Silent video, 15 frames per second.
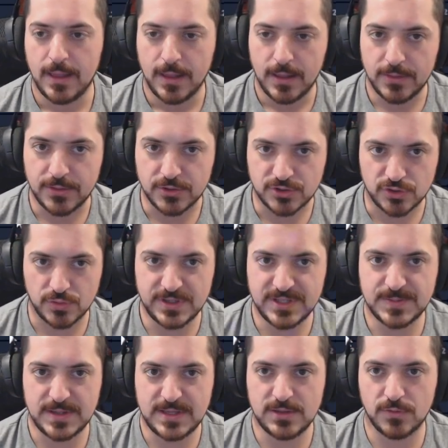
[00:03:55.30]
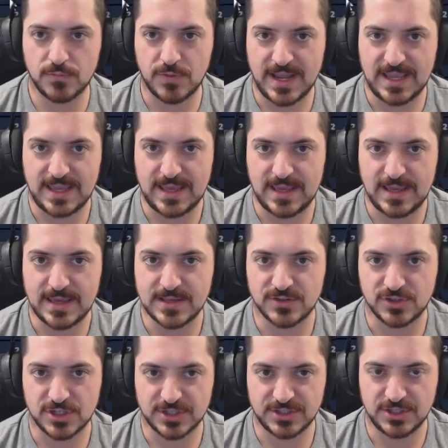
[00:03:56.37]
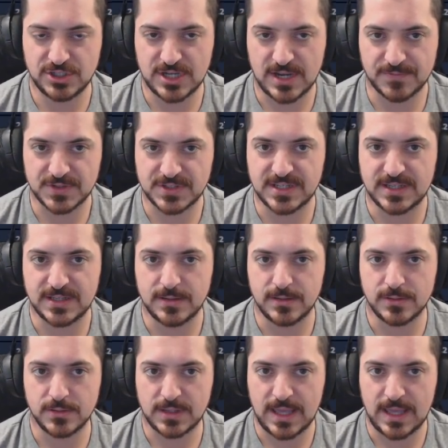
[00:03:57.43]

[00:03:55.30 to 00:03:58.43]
The choice in the ranking is Justin Jefferson,